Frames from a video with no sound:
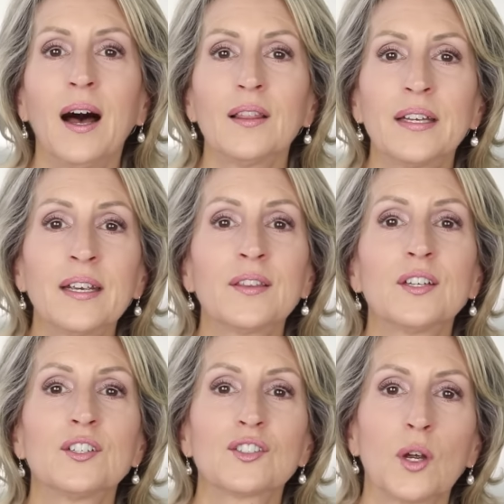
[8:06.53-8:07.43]
I'll link in
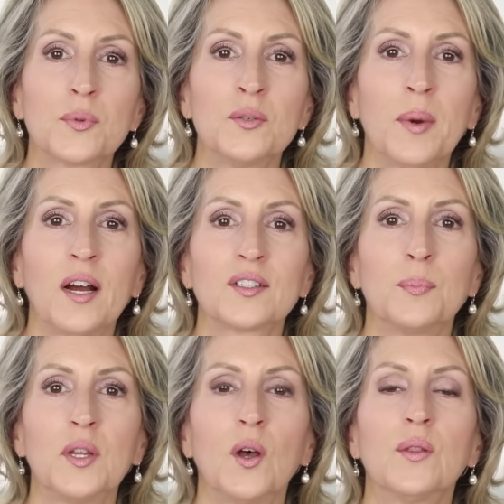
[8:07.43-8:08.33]
the description
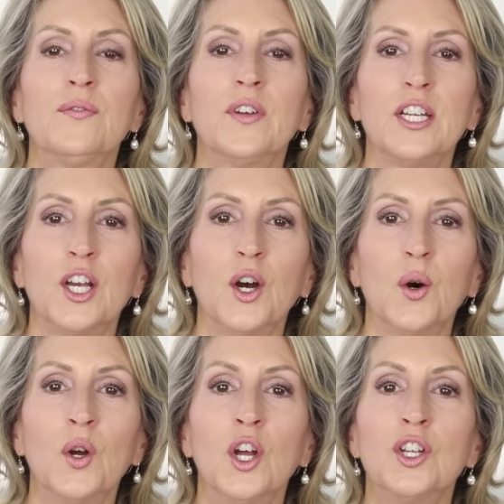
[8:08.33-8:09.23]
box below the
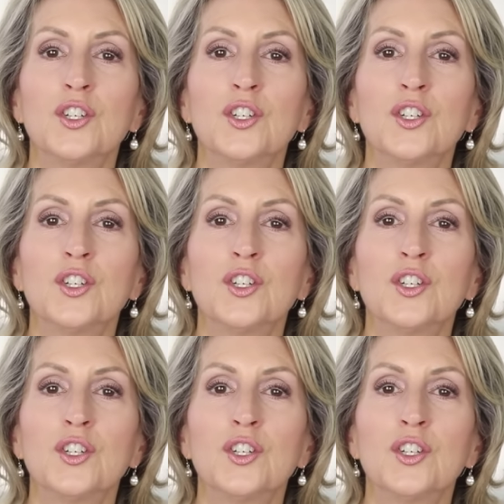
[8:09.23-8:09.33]
video